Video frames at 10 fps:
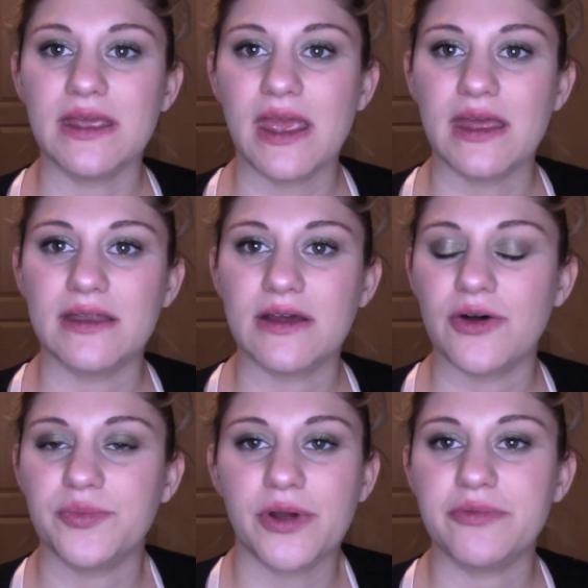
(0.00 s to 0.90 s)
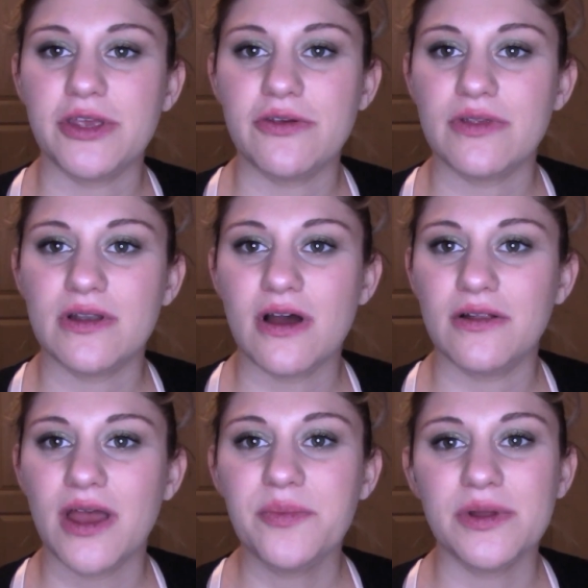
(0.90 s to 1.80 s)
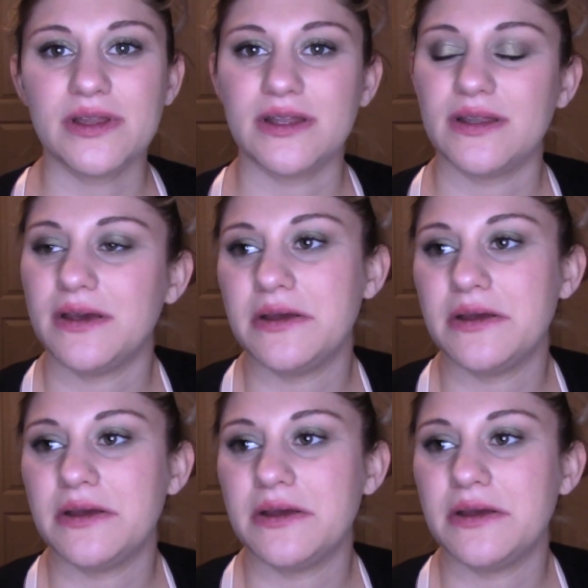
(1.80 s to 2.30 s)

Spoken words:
and I'll probably use it all up and then